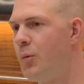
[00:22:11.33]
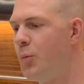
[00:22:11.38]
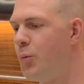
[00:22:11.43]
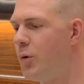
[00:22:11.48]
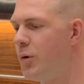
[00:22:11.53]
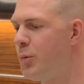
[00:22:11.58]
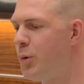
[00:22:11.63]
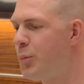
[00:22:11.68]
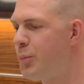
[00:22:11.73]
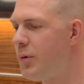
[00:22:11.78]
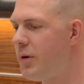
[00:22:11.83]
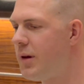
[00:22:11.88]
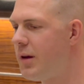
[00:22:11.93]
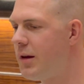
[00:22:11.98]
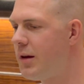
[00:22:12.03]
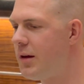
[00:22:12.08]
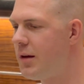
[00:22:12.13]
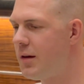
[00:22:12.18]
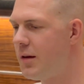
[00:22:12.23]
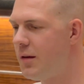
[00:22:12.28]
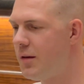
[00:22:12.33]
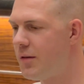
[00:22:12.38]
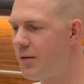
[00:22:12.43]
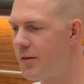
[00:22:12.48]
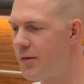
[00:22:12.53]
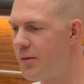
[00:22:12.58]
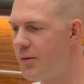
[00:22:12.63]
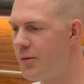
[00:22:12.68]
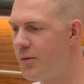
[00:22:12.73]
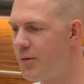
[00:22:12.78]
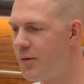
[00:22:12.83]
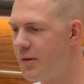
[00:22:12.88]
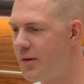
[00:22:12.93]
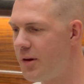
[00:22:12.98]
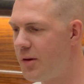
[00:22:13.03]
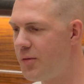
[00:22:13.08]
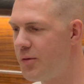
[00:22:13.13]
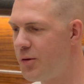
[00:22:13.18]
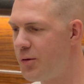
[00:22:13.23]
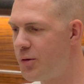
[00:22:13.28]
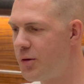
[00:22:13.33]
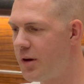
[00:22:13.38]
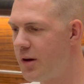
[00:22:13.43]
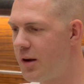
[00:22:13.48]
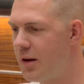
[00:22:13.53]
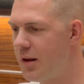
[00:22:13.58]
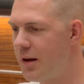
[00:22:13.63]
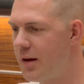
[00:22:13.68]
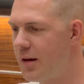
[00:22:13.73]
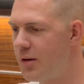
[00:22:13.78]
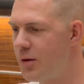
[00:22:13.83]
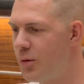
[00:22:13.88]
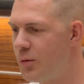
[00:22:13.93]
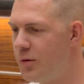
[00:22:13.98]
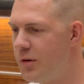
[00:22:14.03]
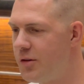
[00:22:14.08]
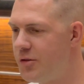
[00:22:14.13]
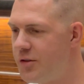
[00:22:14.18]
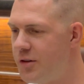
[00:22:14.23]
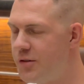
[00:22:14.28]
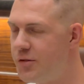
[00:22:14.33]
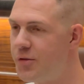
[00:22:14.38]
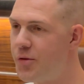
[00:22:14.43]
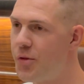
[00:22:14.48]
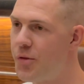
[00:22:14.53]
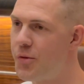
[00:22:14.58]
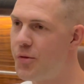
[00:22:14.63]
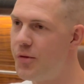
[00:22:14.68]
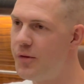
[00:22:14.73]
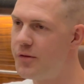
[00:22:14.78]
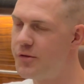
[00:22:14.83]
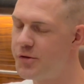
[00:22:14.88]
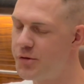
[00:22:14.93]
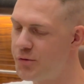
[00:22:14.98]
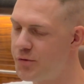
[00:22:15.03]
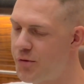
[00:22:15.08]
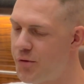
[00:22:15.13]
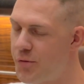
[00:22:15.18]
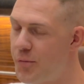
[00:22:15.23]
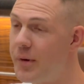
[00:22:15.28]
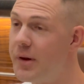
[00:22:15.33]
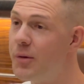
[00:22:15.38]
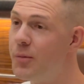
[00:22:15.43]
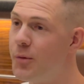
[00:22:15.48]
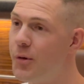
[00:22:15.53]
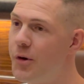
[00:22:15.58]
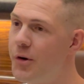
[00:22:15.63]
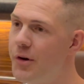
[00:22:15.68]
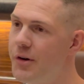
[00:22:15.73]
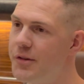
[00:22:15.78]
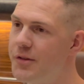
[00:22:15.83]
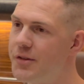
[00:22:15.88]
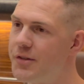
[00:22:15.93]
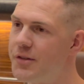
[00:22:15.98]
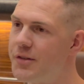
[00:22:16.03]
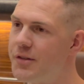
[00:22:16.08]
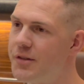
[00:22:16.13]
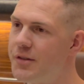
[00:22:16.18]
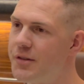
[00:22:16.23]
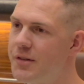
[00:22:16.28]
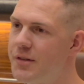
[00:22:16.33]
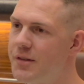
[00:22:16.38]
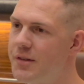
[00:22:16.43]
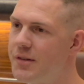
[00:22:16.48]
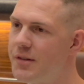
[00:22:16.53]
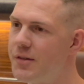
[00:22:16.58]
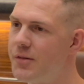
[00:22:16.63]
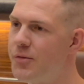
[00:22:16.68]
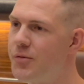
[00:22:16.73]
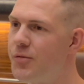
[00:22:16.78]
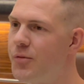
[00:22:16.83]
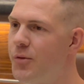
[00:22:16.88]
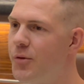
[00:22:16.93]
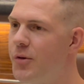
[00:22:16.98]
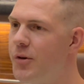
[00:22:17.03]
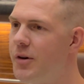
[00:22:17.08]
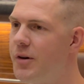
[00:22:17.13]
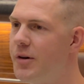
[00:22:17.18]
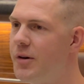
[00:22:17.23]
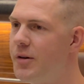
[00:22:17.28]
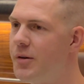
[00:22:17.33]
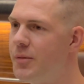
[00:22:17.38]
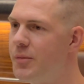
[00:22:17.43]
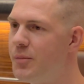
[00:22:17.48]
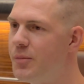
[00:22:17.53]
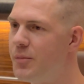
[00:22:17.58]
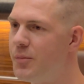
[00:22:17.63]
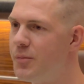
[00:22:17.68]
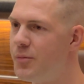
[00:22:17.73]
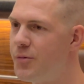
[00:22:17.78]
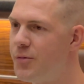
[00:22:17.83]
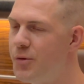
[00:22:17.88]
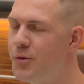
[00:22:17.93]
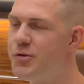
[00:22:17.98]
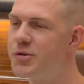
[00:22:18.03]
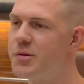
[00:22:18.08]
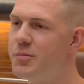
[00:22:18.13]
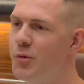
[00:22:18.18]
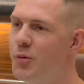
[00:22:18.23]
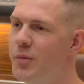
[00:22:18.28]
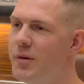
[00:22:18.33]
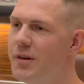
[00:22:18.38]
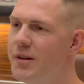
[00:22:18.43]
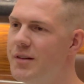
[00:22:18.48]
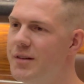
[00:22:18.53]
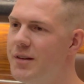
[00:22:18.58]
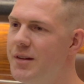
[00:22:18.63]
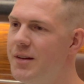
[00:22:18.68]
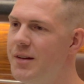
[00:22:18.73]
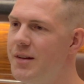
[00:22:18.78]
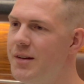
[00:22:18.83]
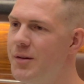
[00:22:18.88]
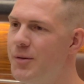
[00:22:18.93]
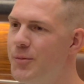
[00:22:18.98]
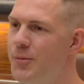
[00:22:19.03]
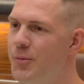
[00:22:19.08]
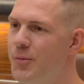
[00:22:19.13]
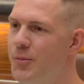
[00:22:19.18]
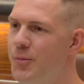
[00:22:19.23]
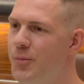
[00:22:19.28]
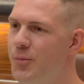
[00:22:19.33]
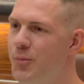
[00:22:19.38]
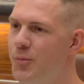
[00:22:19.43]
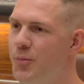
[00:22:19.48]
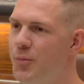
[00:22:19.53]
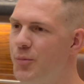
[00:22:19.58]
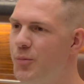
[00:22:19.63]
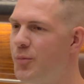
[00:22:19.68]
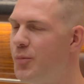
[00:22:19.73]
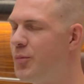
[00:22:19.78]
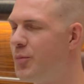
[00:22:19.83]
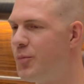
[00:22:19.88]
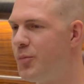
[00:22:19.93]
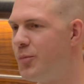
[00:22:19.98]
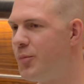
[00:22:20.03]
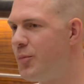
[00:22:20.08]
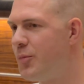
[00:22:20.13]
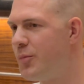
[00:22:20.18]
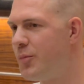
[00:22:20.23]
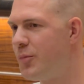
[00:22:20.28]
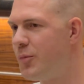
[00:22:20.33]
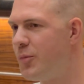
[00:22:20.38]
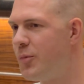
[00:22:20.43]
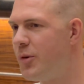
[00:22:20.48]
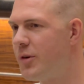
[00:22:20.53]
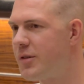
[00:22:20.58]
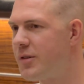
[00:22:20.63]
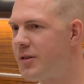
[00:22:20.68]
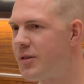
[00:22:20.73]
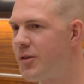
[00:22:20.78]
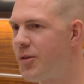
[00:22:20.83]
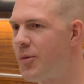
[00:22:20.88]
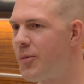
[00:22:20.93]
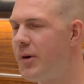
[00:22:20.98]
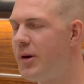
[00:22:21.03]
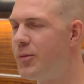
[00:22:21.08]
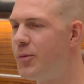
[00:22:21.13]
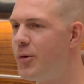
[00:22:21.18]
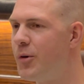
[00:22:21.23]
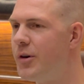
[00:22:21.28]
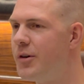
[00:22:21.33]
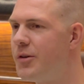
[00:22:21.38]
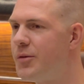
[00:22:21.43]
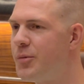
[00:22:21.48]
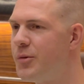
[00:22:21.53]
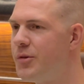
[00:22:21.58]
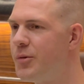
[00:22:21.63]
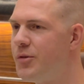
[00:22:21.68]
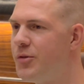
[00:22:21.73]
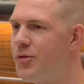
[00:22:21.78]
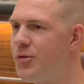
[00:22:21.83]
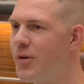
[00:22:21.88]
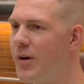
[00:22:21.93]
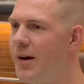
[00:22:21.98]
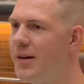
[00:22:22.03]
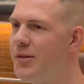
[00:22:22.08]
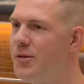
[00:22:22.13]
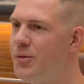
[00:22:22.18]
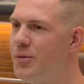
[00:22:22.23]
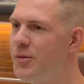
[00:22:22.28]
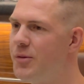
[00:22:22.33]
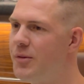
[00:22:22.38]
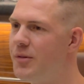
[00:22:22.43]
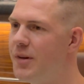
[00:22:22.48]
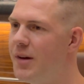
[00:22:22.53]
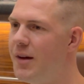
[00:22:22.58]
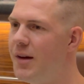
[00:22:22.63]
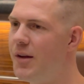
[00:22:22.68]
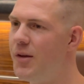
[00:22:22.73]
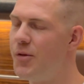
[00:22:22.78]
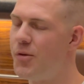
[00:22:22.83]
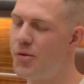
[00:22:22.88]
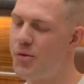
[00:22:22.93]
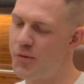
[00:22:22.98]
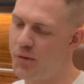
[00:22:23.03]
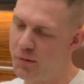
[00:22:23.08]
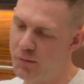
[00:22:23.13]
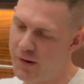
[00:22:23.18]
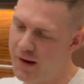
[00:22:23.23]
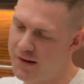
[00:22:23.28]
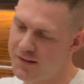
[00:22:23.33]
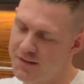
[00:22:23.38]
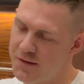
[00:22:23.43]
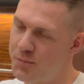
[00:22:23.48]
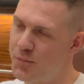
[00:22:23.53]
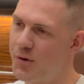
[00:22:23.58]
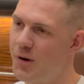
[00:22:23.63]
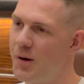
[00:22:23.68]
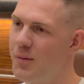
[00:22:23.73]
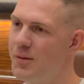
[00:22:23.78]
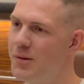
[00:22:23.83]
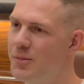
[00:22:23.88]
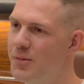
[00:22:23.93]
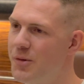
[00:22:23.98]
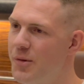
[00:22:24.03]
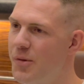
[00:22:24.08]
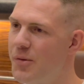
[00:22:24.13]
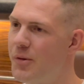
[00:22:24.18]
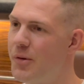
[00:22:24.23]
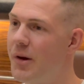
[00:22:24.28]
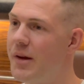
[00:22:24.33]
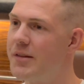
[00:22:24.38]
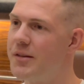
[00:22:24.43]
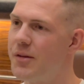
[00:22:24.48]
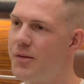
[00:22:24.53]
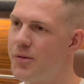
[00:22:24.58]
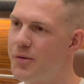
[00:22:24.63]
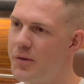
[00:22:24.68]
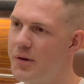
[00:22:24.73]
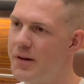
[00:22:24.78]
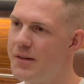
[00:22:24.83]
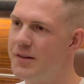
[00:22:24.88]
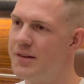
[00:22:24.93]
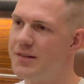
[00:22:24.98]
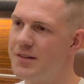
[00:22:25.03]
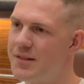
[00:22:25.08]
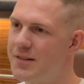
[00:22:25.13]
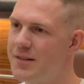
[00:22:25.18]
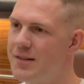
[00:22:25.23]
What would be, if you can like only choose 3 words for future mobility, what 3 words would you try to throw at the problem or throw at it?